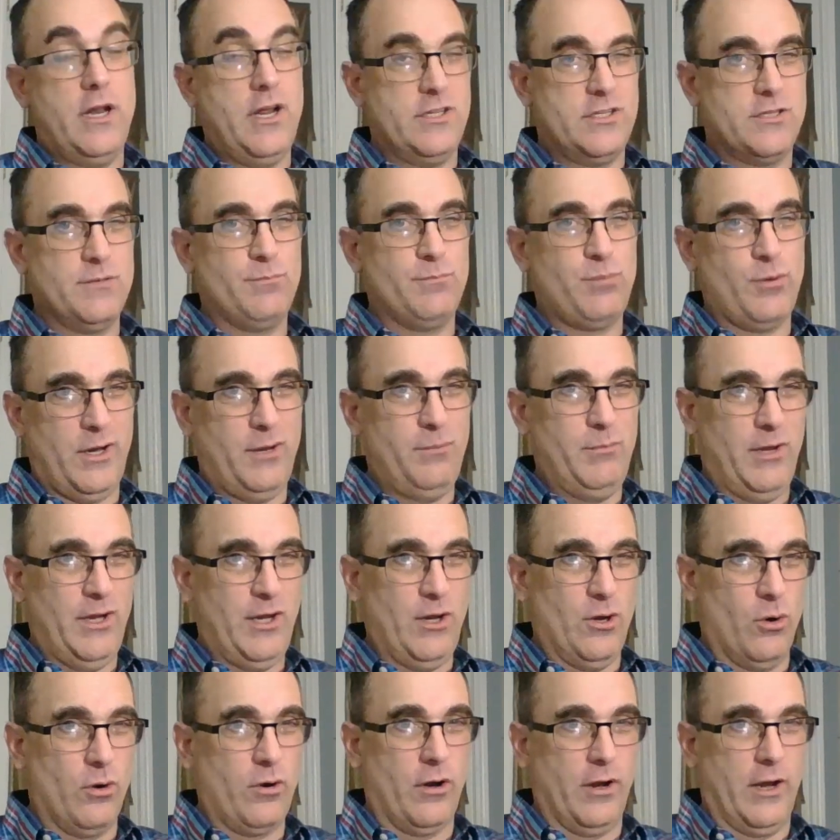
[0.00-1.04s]
I had some pretty
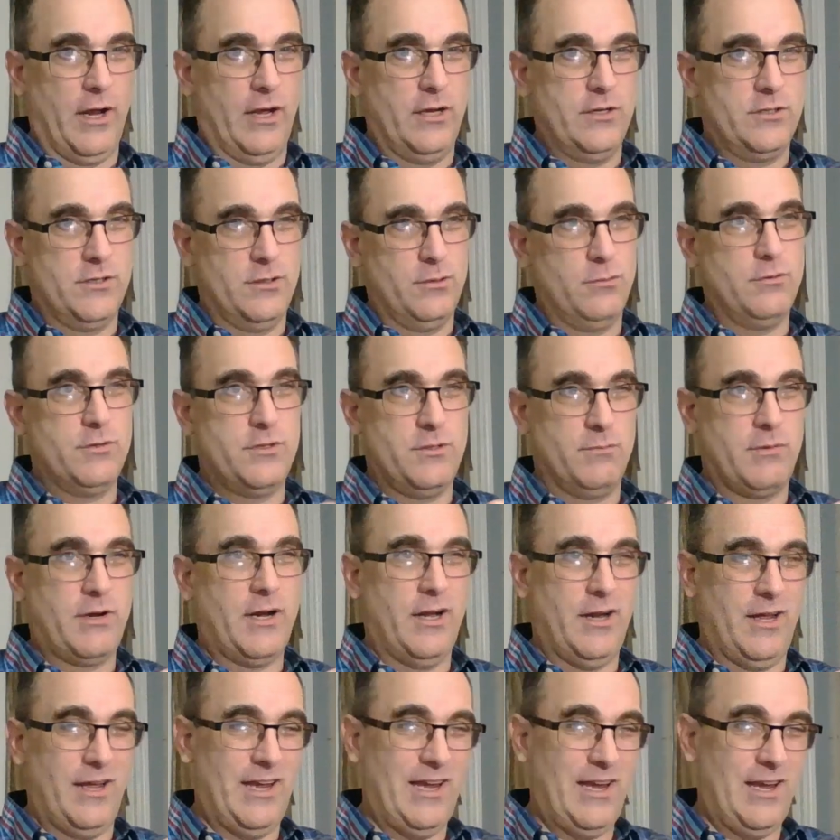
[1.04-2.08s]
mediocre days, and there were some
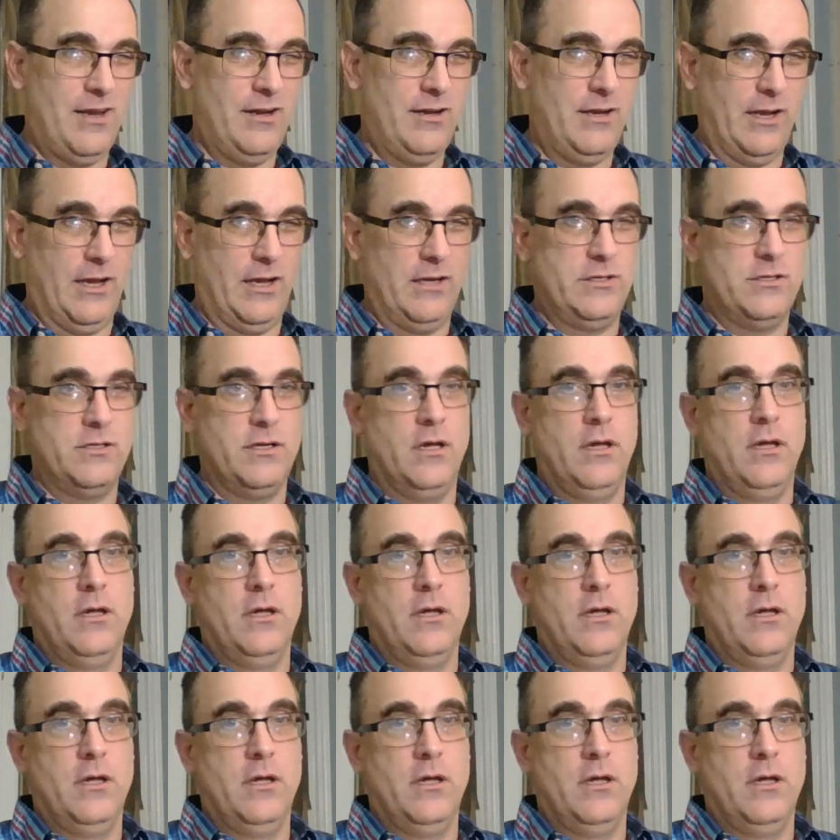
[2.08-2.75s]
kind of eh days.